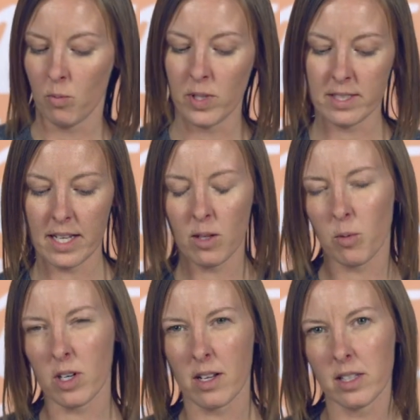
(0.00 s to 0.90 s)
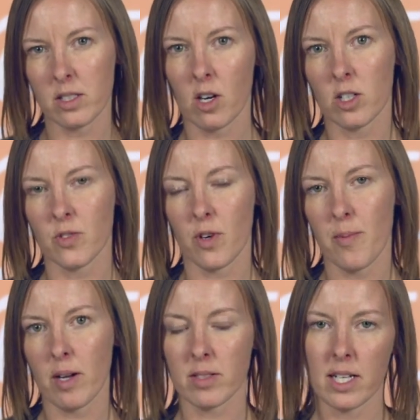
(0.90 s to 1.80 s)
We say to work on these cards for
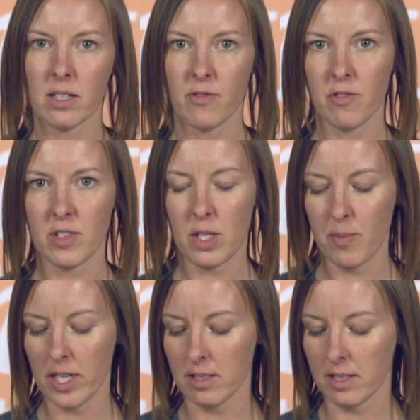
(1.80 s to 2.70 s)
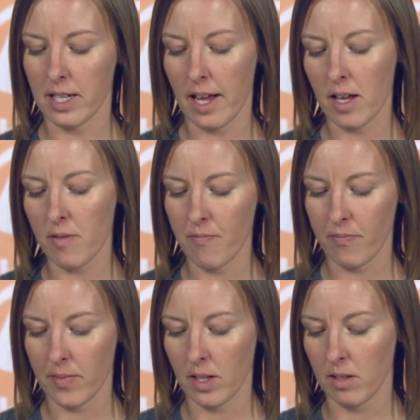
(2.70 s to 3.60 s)
about 10 to 15 minutes a day.
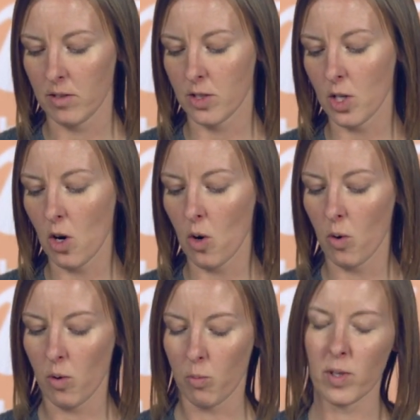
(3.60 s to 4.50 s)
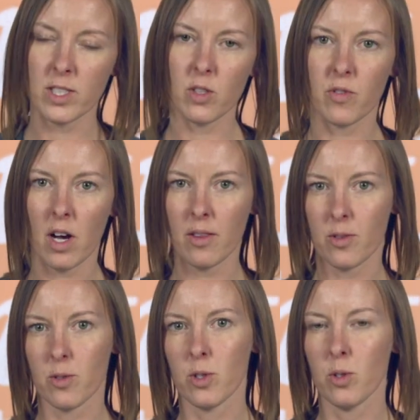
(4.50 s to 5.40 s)
So once you've gone
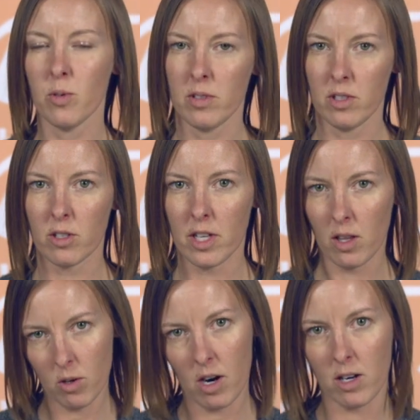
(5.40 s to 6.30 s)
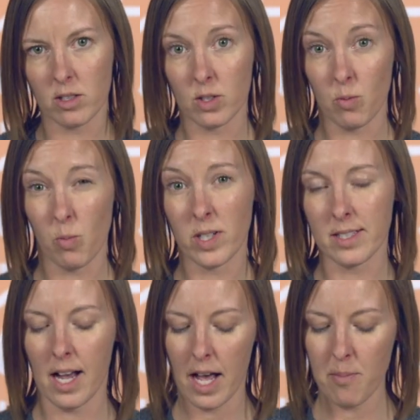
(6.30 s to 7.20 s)
through your yellow cards one
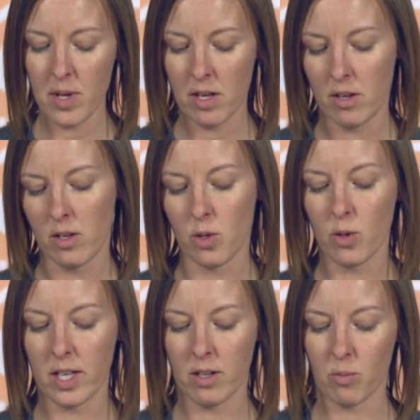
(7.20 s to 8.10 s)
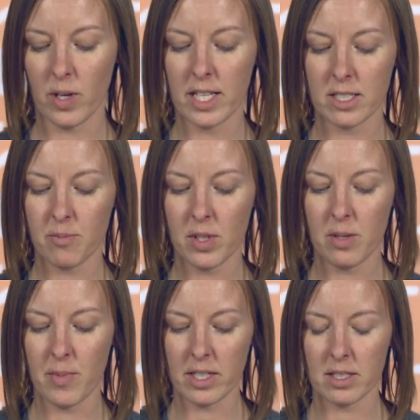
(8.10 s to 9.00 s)
time, you can randomly
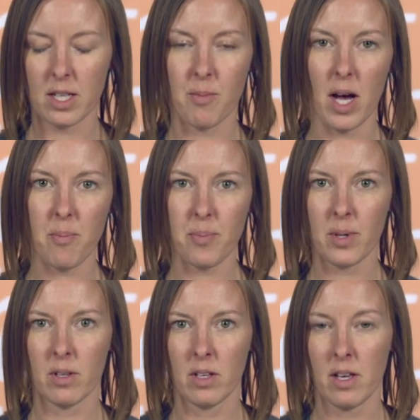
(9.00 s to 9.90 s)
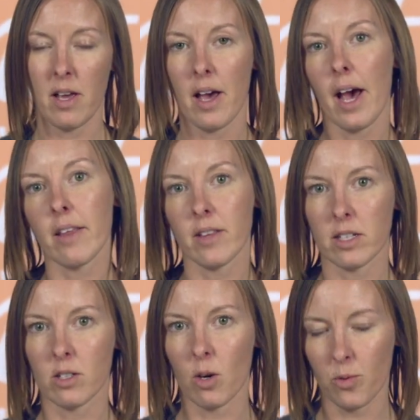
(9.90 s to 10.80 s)
mix them up and
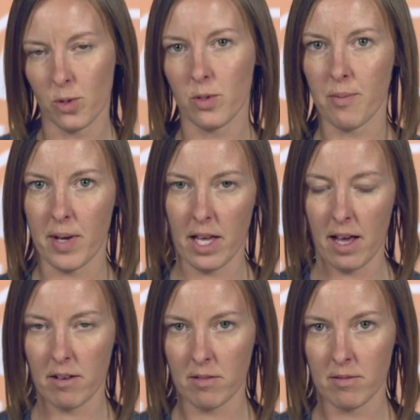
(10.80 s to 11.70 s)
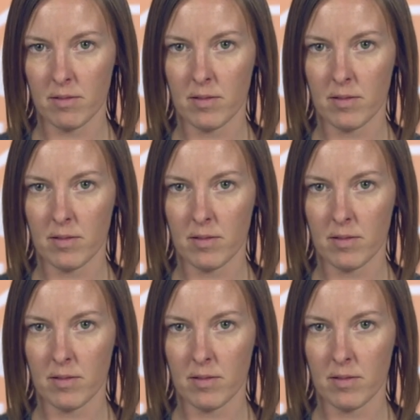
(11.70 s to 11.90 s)
then go through them again.